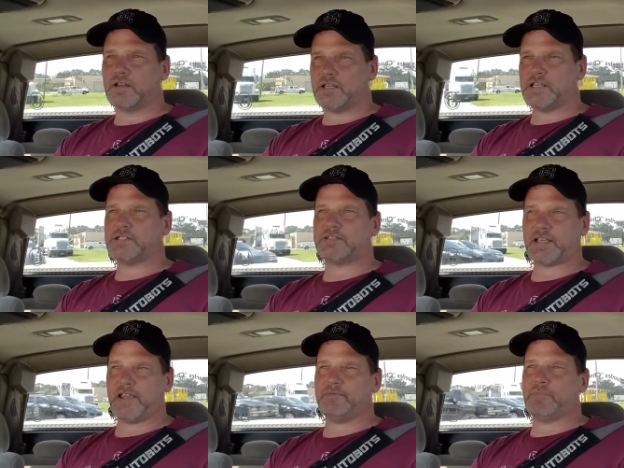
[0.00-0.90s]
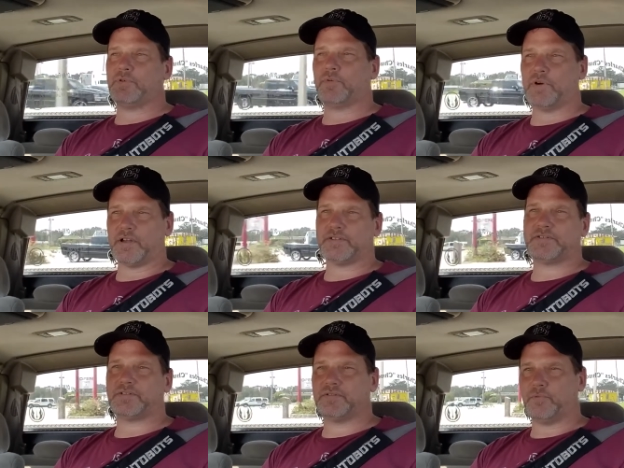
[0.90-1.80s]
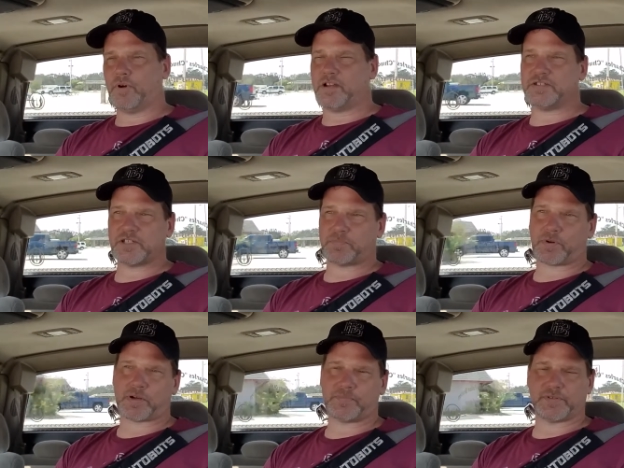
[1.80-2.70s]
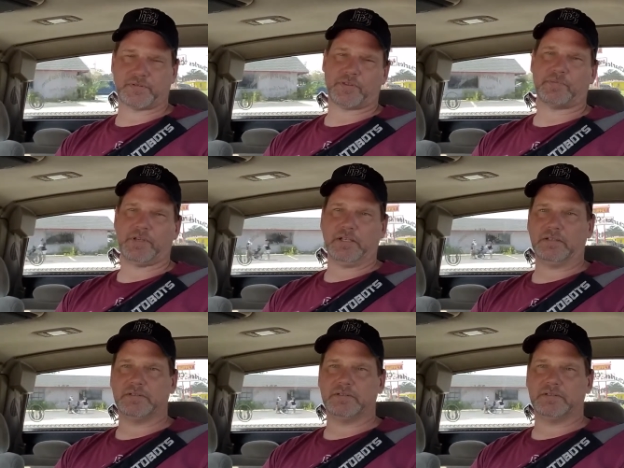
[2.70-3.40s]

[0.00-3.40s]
He saved me once. What is his purpose with me?